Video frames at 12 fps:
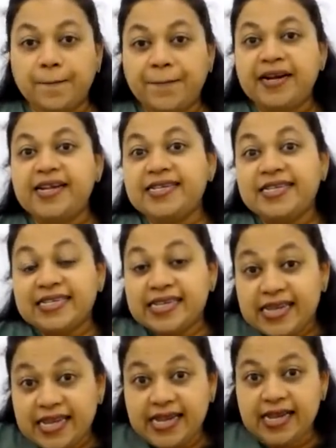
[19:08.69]
but a
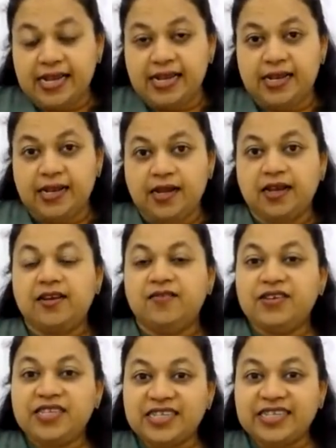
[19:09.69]
skill
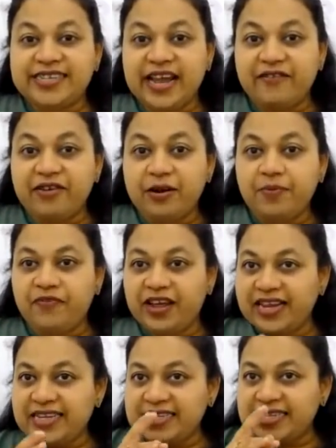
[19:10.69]
which is developed
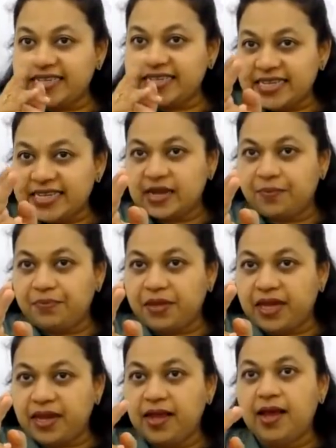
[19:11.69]
when I see
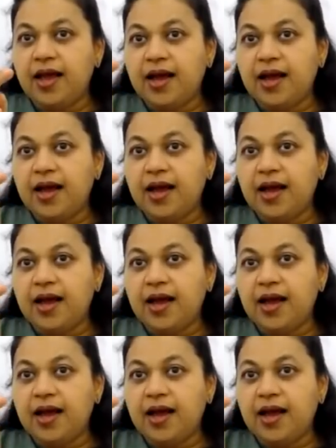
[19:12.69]
something